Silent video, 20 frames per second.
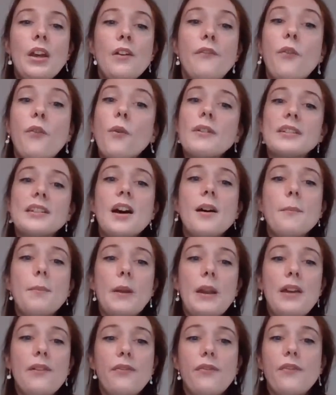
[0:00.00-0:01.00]
for
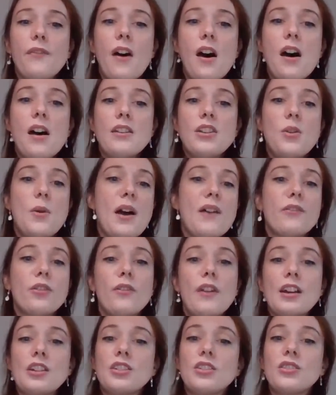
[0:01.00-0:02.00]
example, if you have
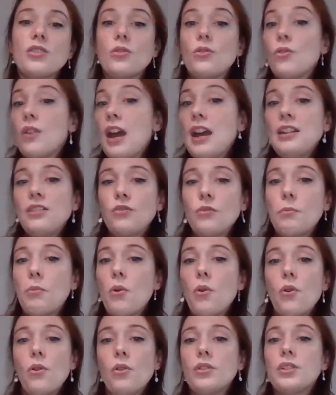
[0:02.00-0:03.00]
corrections on your case
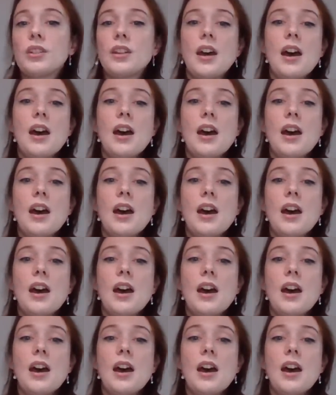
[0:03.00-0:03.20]
report,